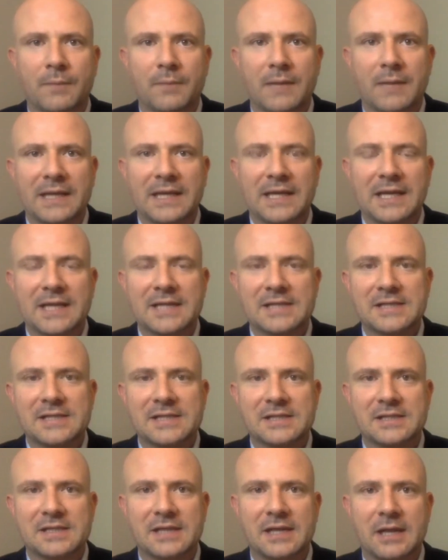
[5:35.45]
My guess
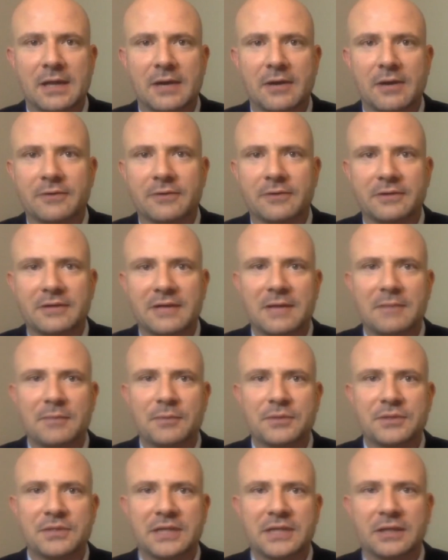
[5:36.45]
is they are
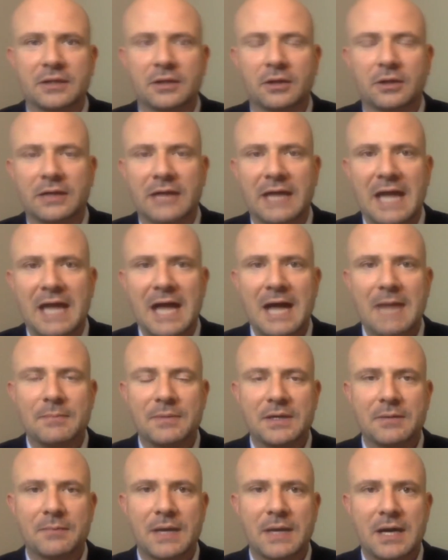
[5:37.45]
not particularly
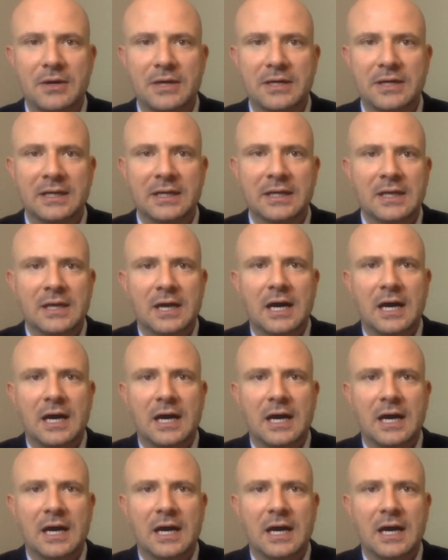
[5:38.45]
happy about it.